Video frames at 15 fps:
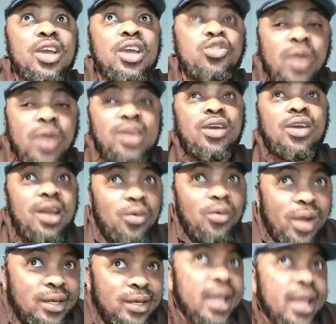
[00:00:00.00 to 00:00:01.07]
you are the only
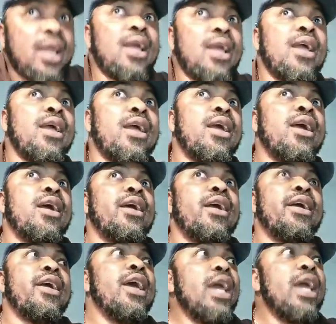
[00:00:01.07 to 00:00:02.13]
one there.
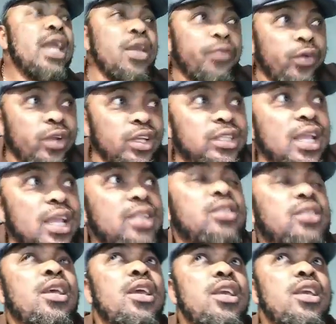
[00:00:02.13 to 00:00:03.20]
If, for
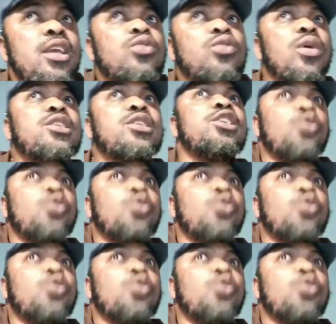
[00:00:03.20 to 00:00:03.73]
instance, it was in